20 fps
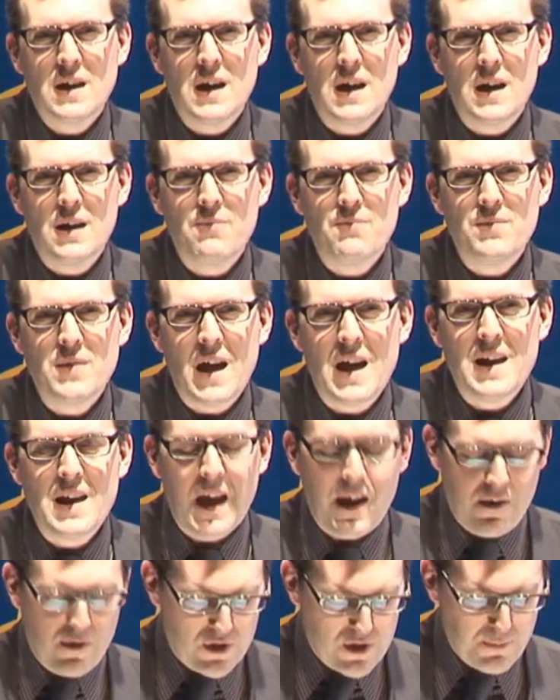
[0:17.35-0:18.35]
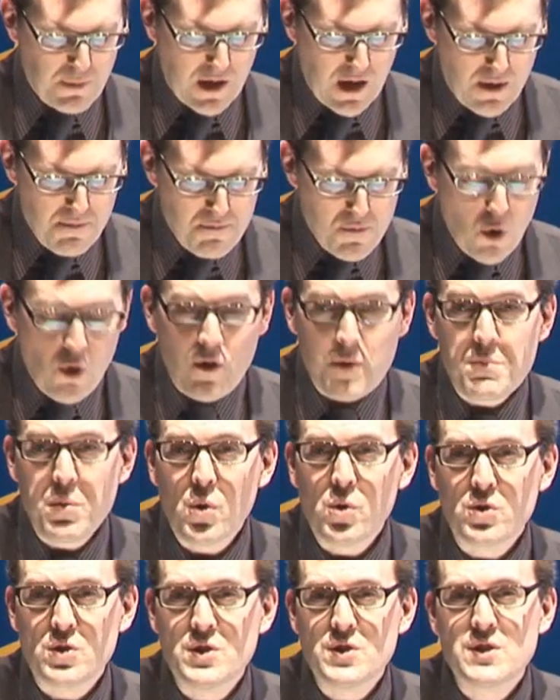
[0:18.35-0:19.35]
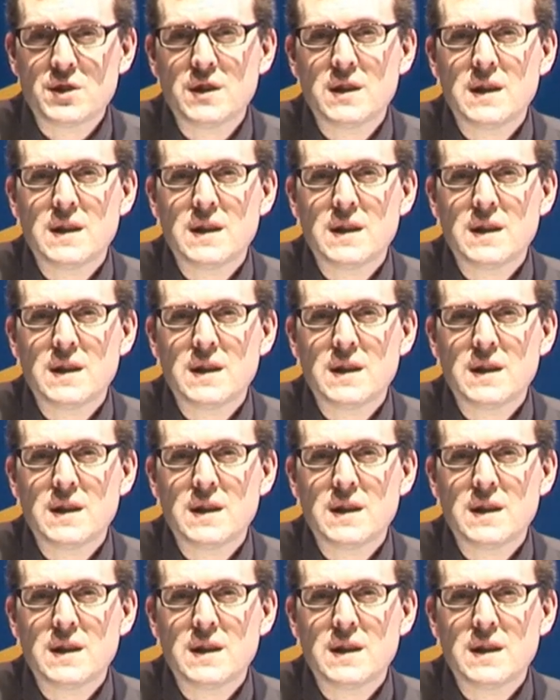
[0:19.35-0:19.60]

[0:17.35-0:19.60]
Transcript: and how it's become more important